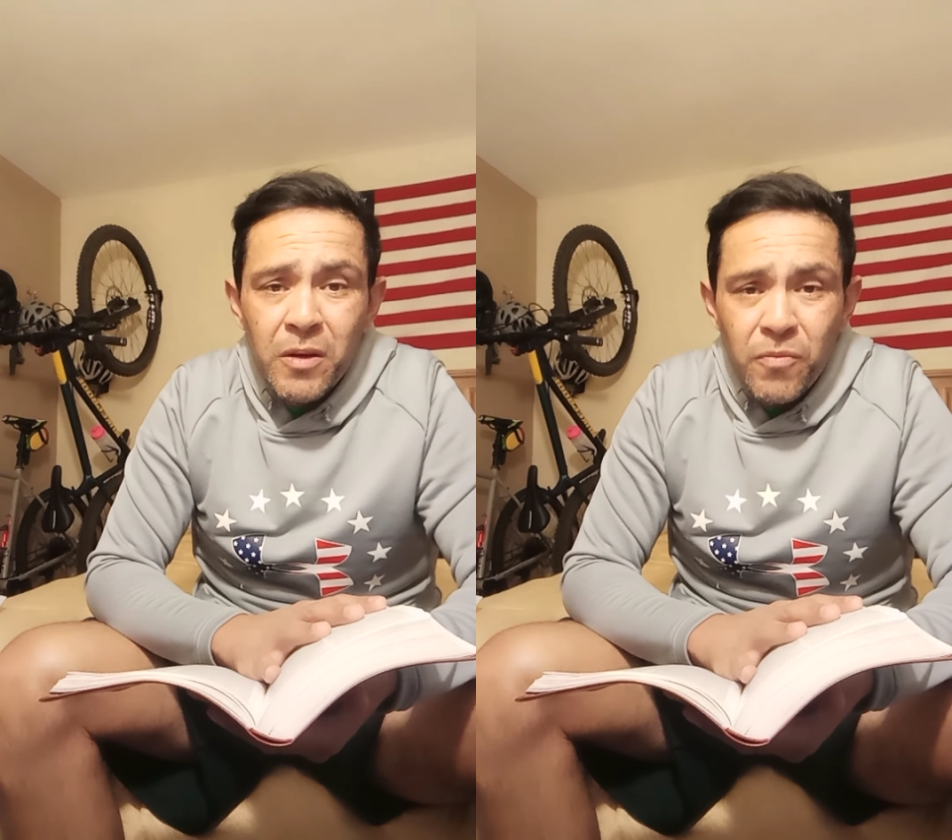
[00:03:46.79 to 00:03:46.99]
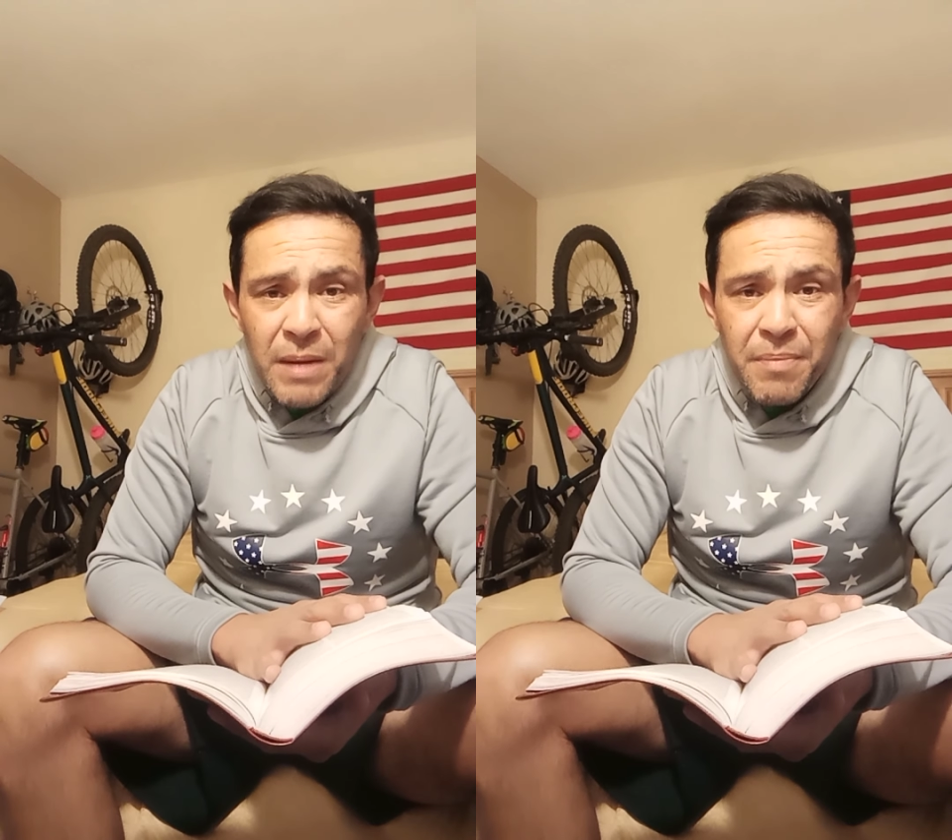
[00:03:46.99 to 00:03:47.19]

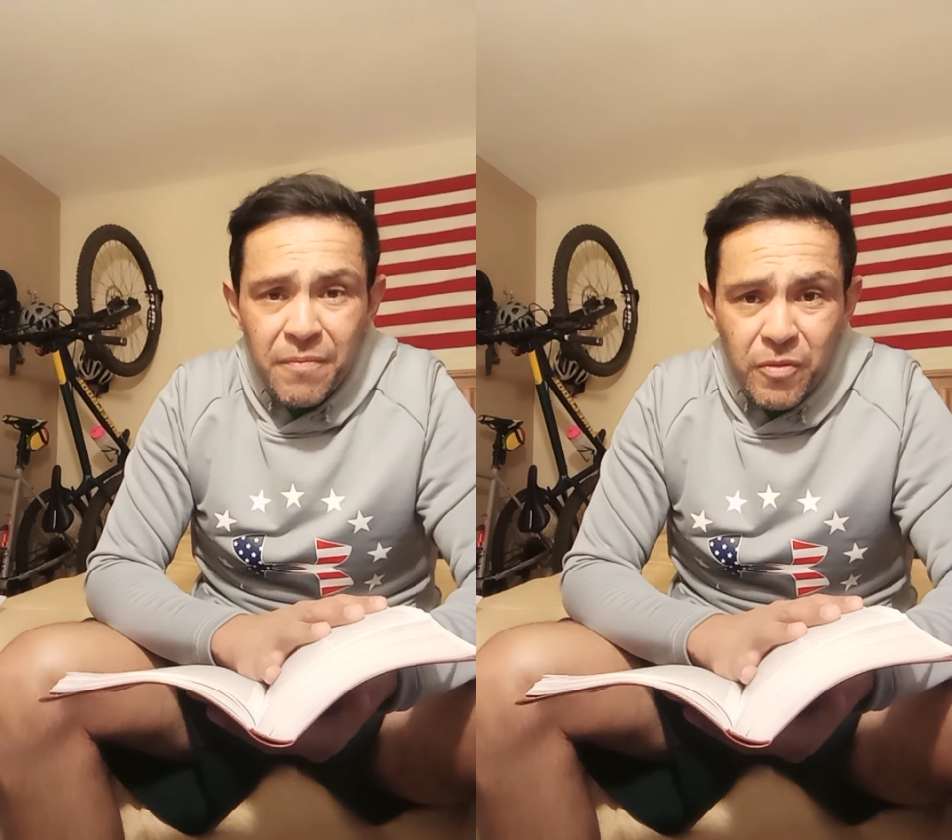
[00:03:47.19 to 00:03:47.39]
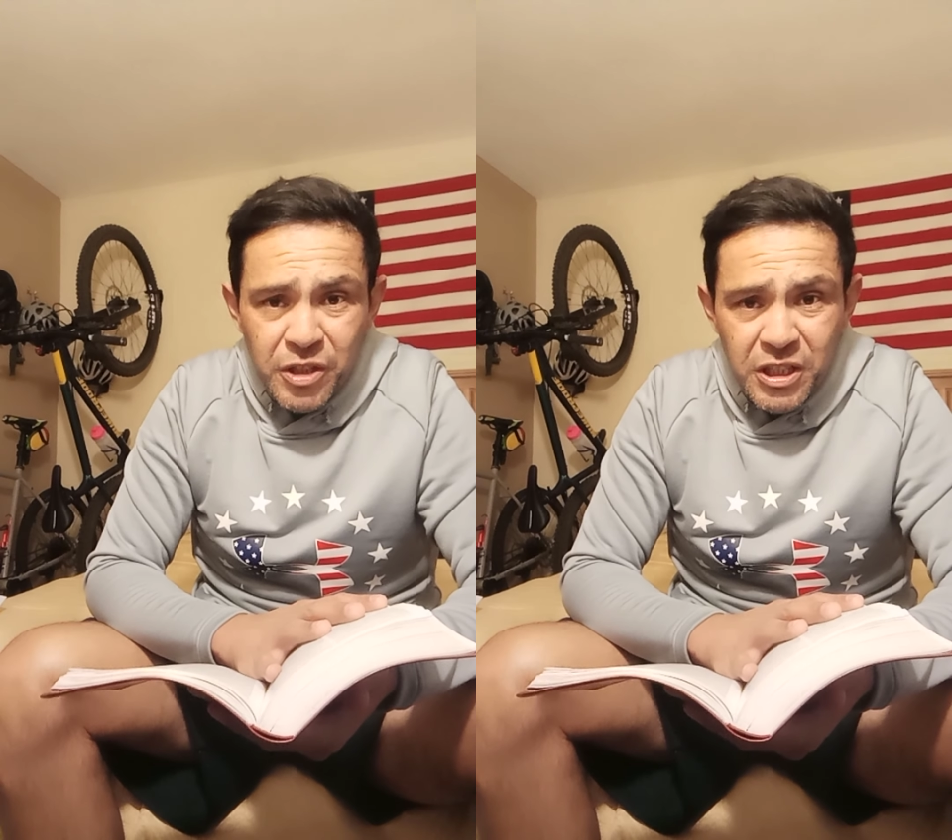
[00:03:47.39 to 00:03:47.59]
right
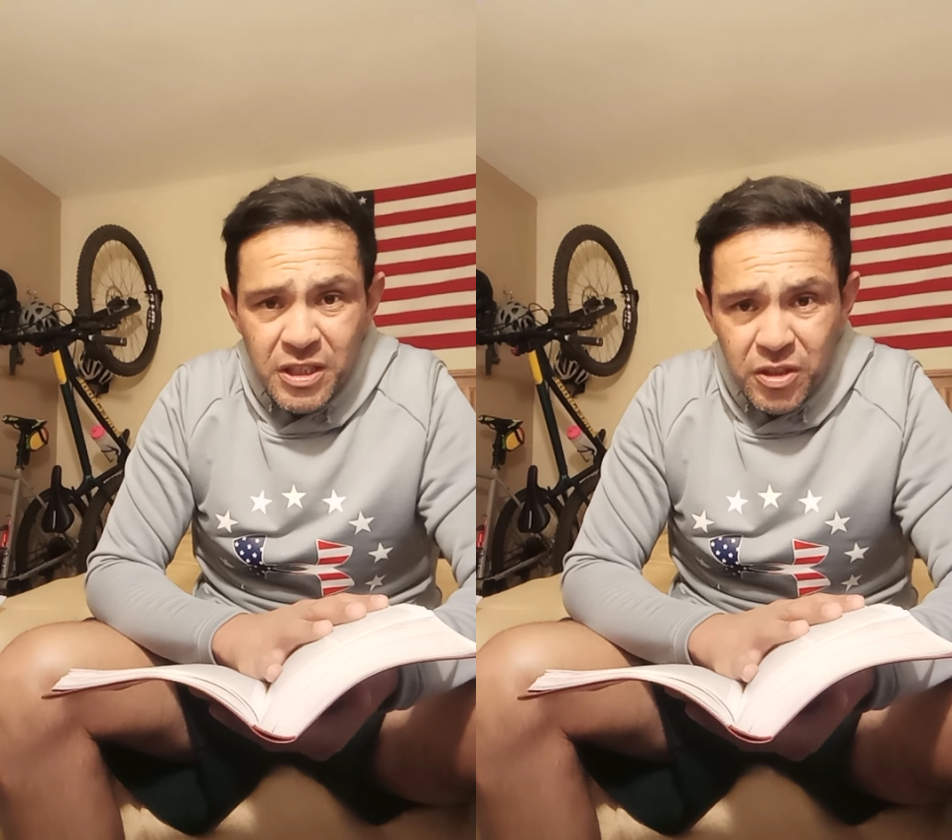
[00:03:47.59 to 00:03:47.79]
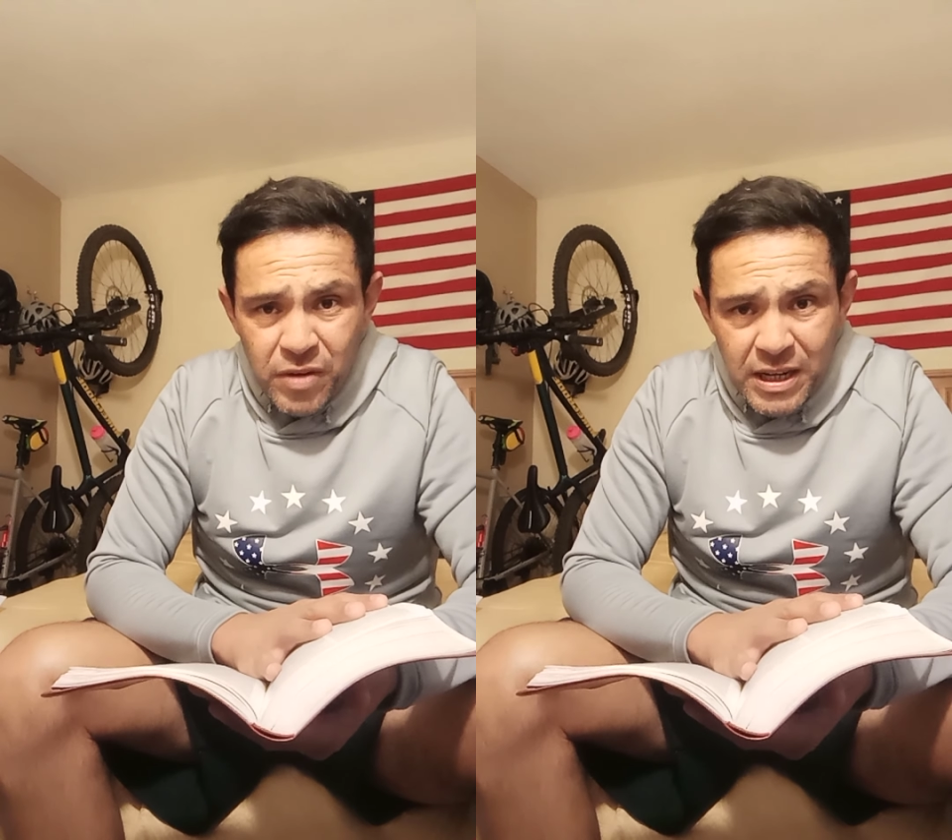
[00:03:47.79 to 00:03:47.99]
before
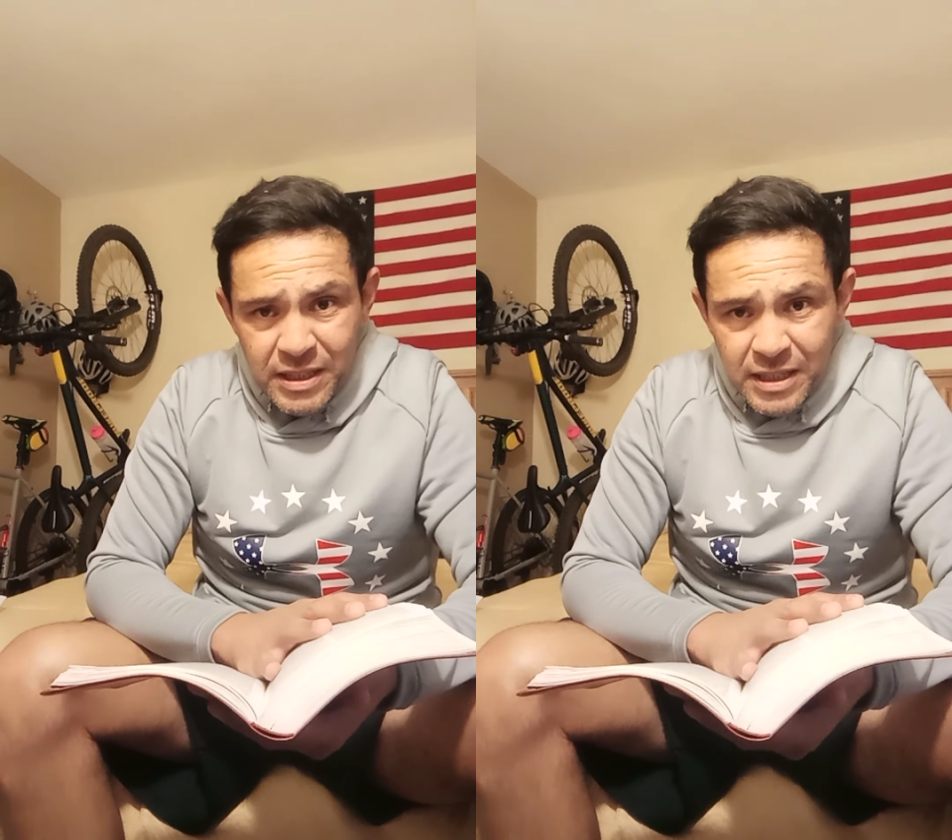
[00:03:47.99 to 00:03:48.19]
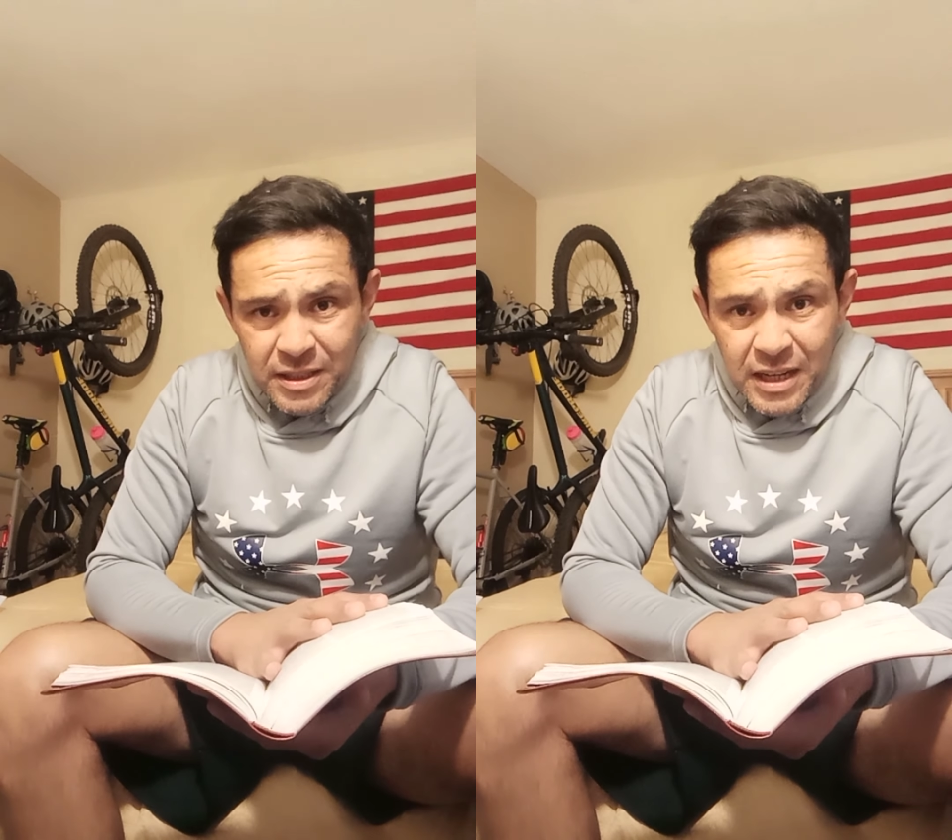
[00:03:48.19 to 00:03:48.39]
Jesus
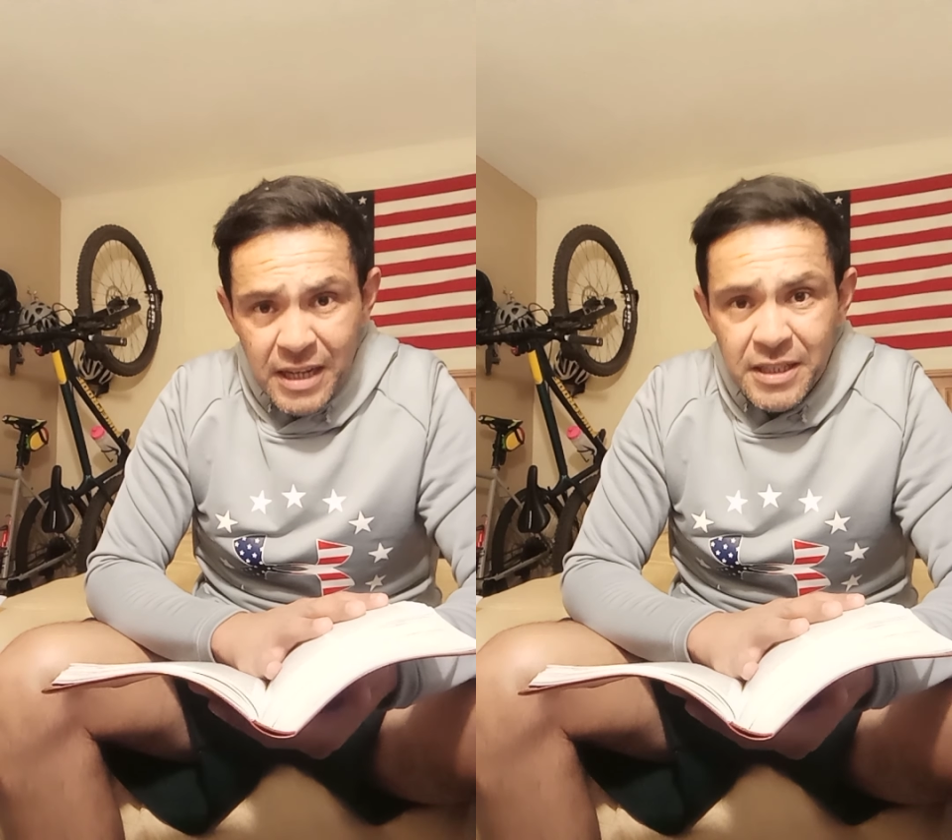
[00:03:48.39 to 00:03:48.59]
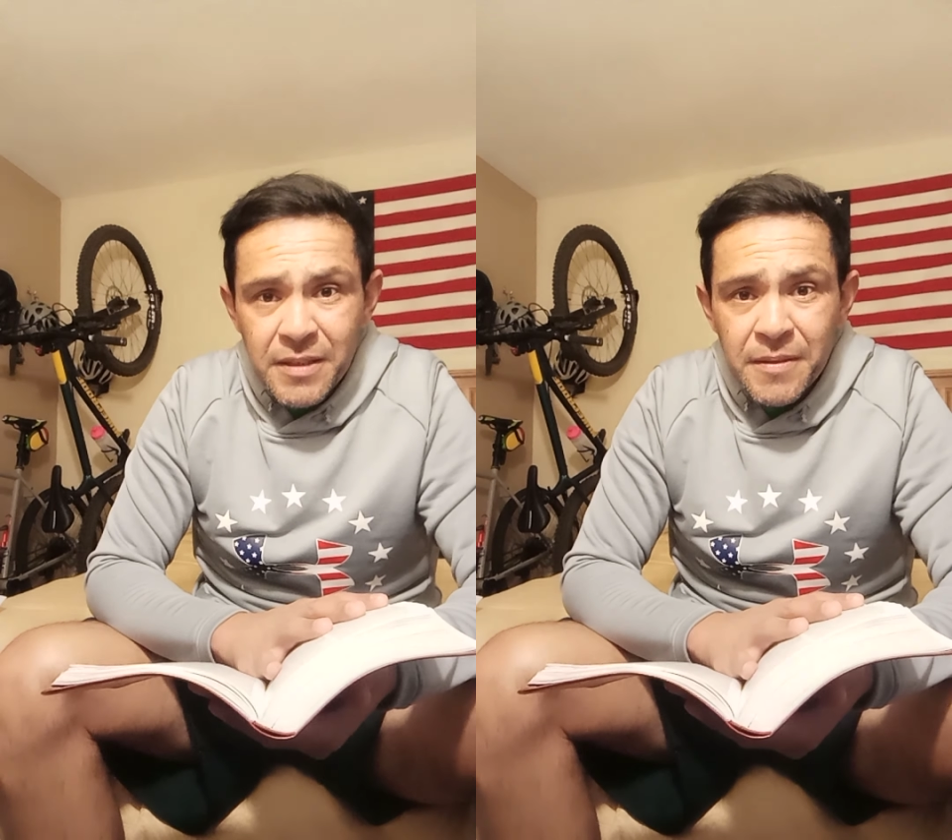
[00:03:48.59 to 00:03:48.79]
Christ has died.